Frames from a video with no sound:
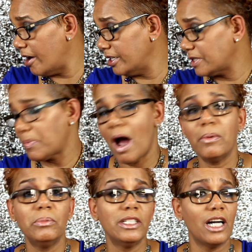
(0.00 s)
It's
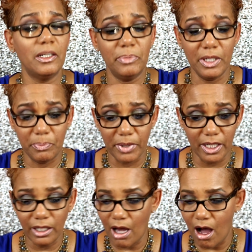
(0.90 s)
probably going to be a
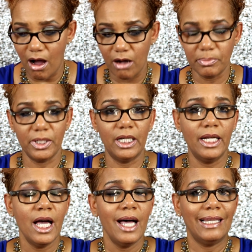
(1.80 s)
bit long,
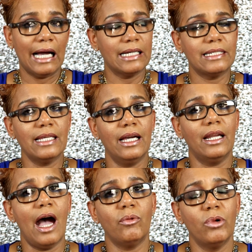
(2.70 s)
but like I
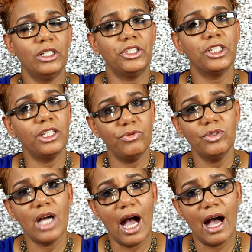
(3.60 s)
said, I wanted to give
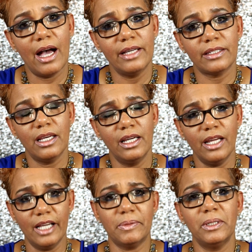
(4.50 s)
you guys an
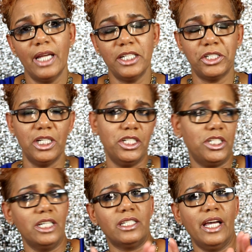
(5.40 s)
explanation and
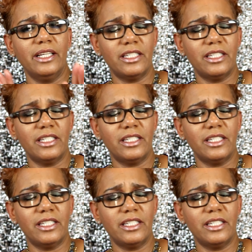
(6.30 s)
just a